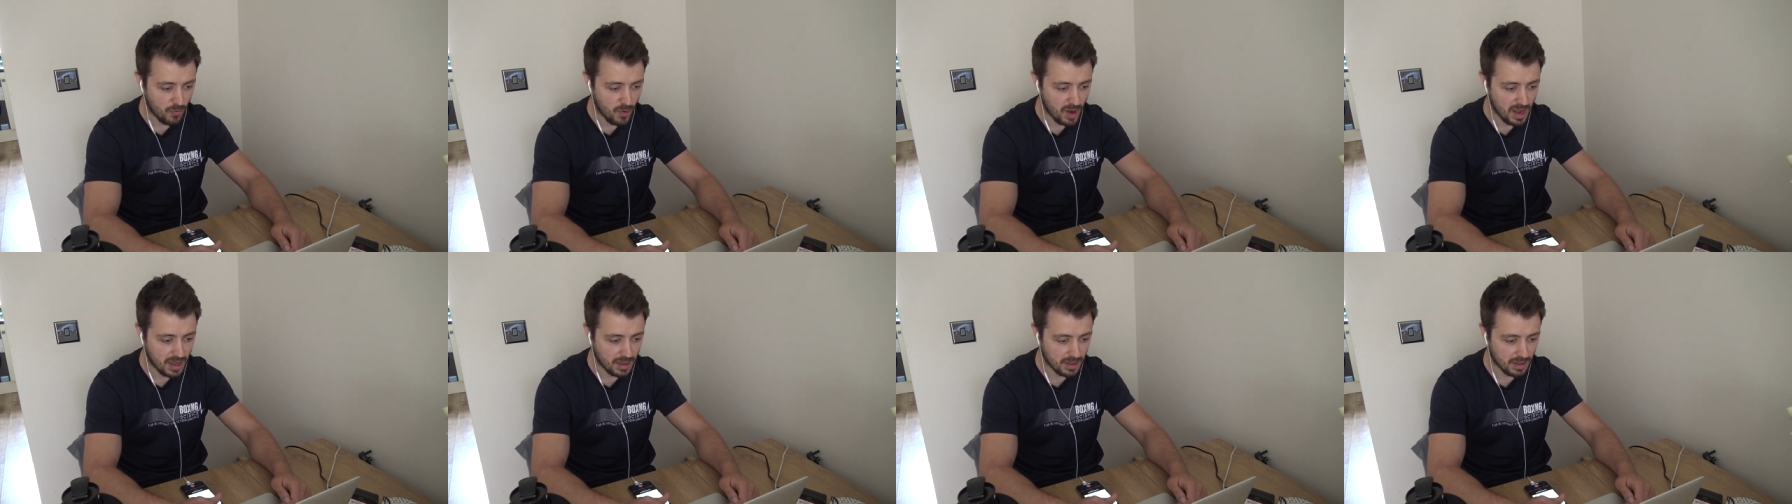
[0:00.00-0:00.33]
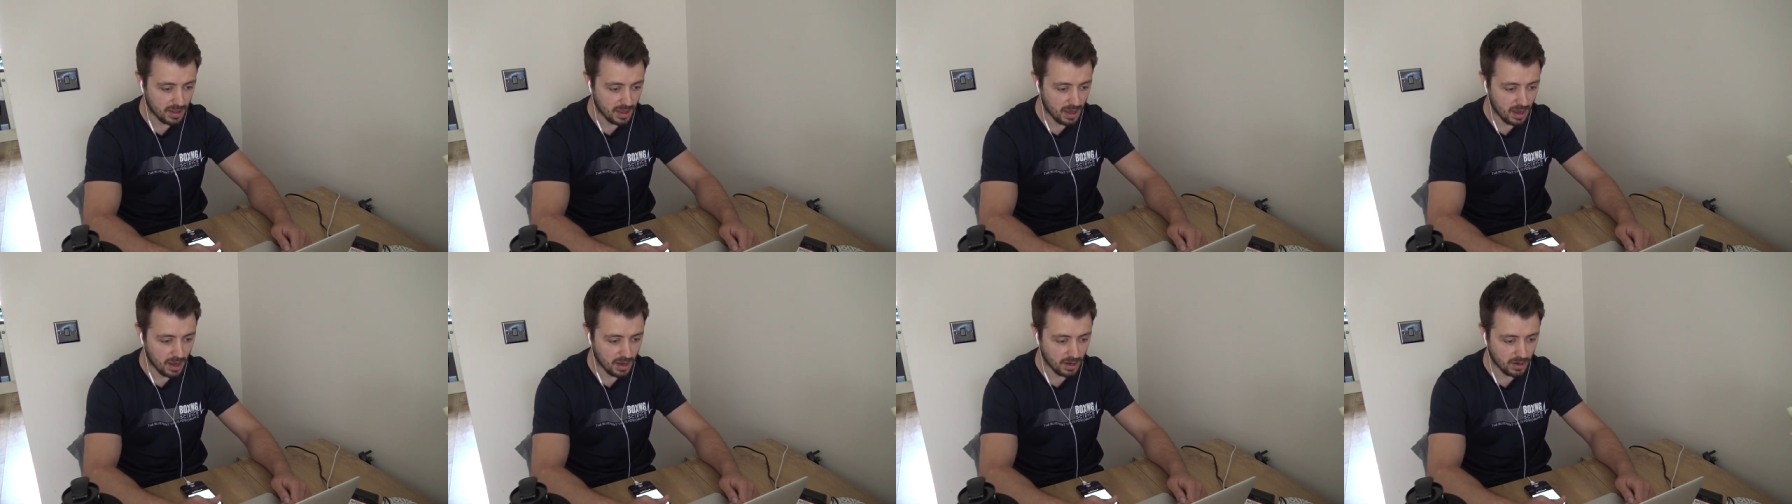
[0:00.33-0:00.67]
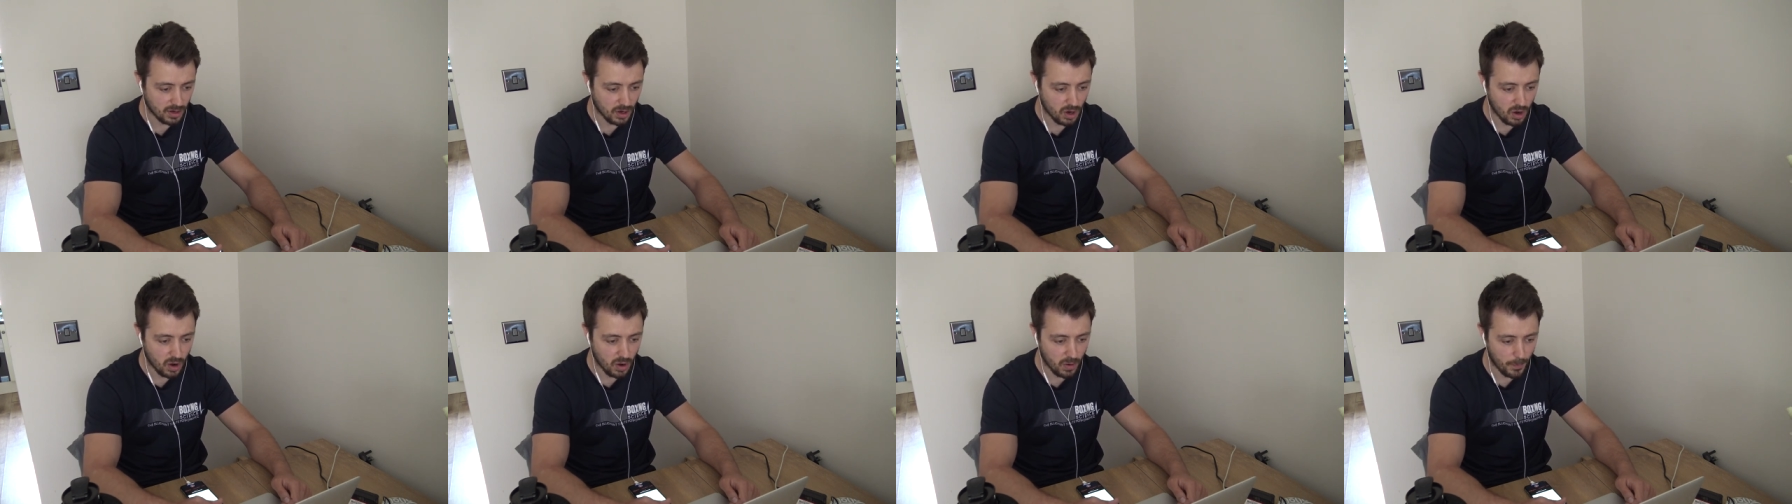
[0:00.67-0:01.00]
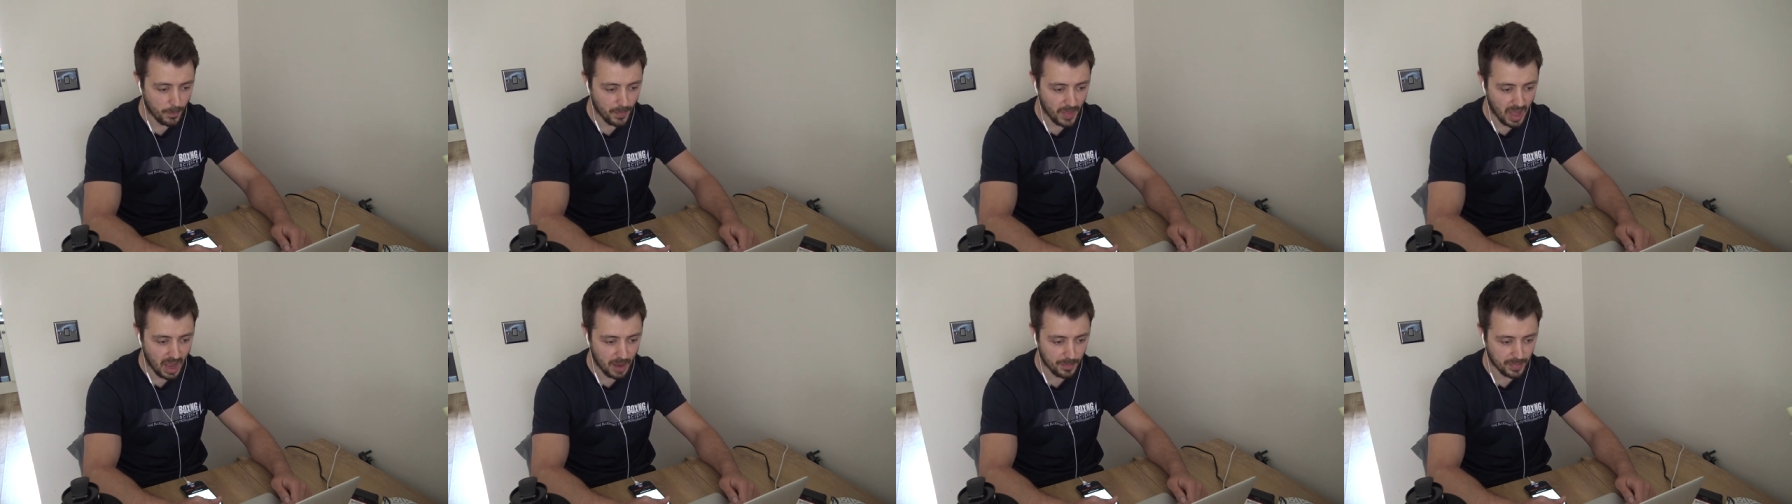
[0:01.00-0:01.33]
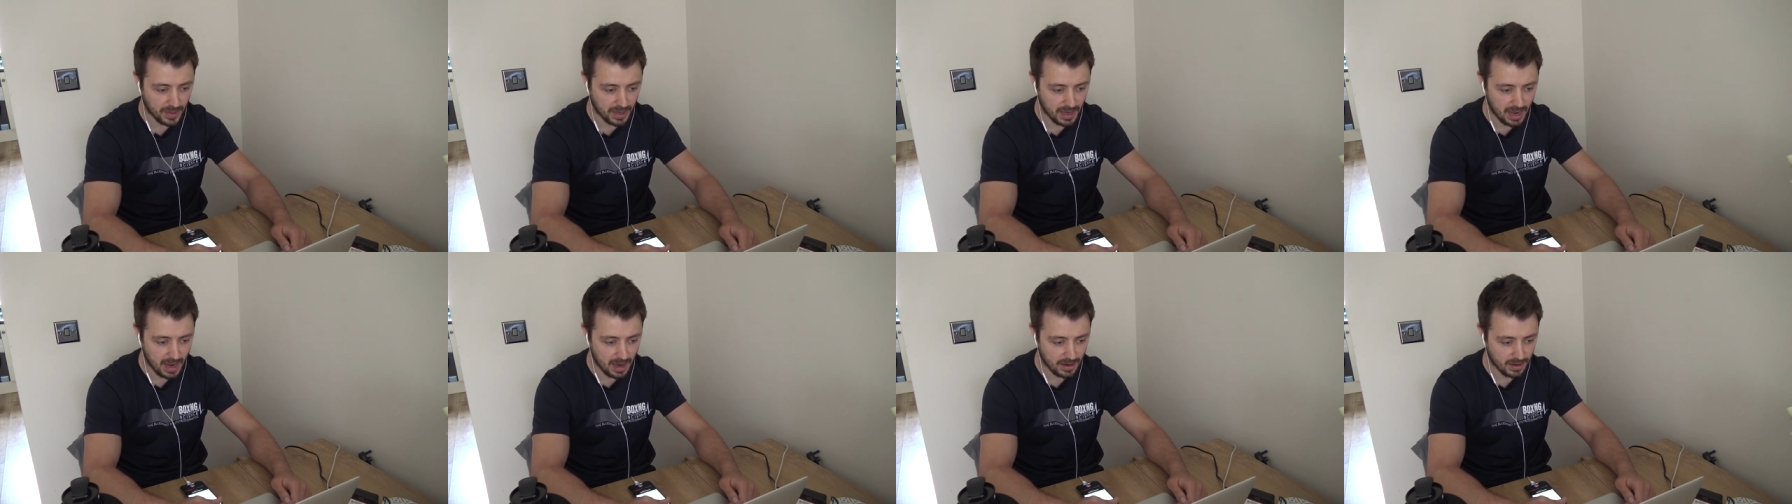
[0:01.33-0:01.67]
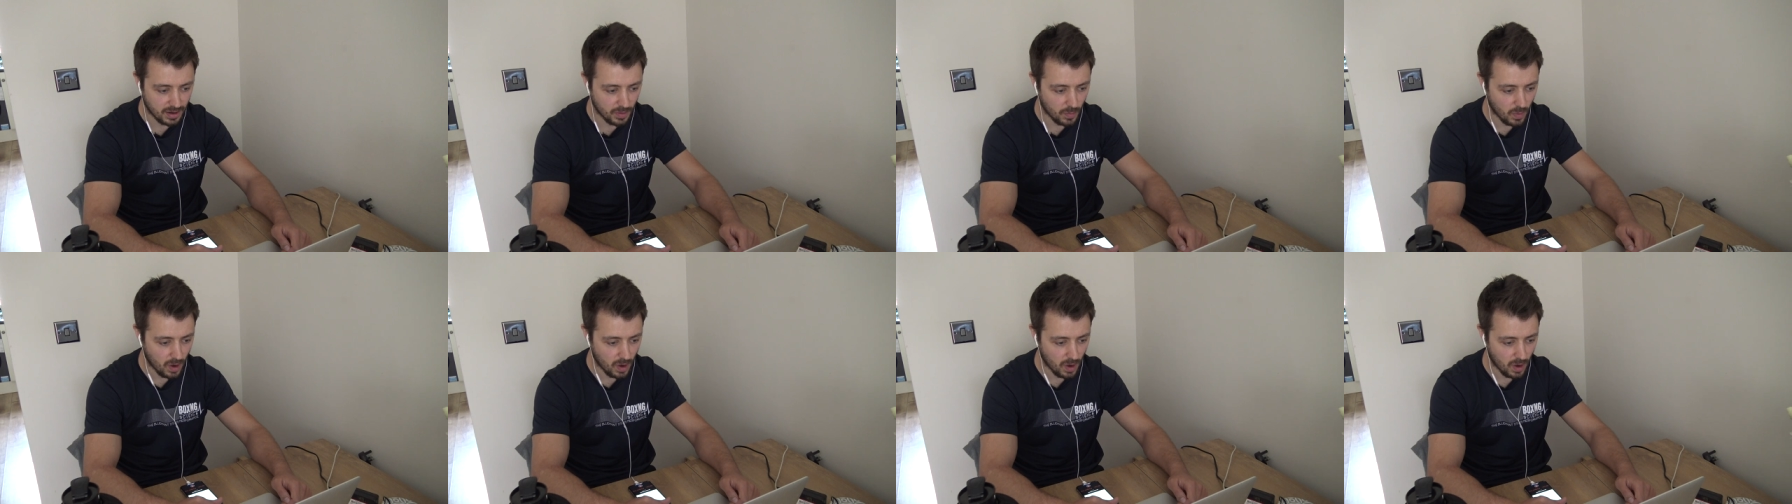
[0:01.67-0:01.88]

research or application?